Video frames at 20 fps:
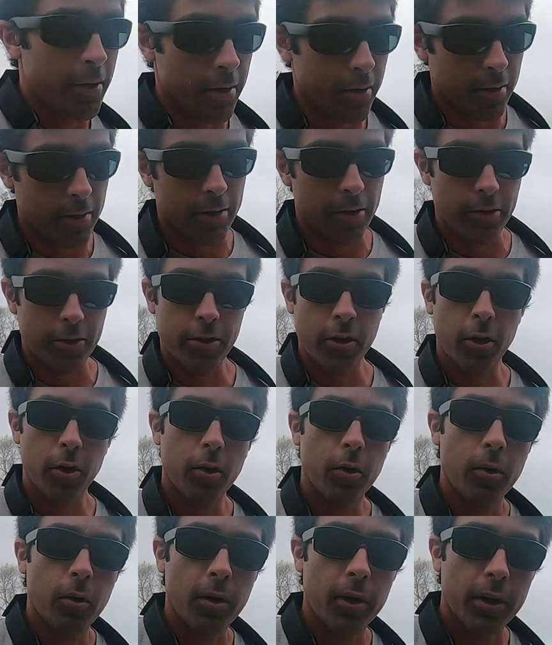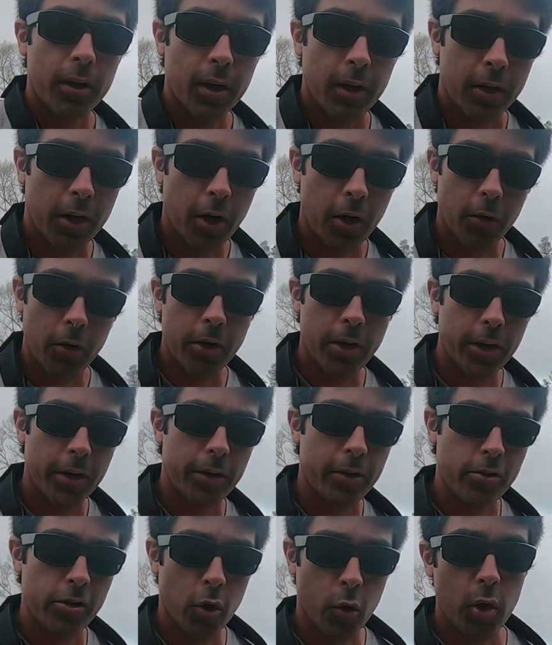is there's no coating,
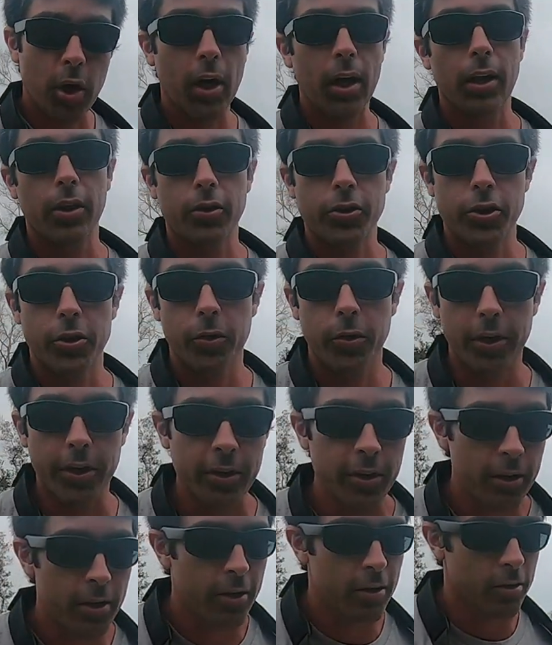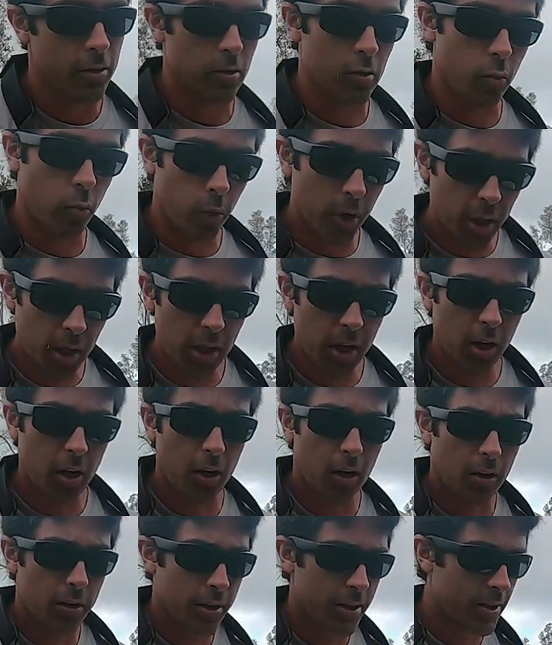there's no color to it, so it's really
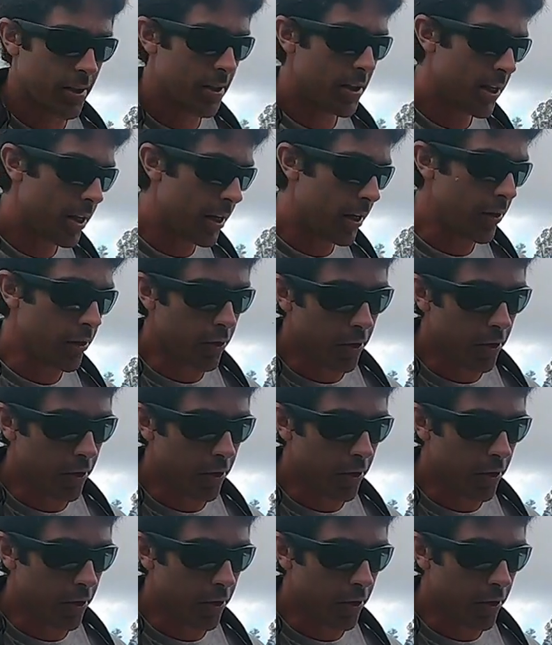hard to see it.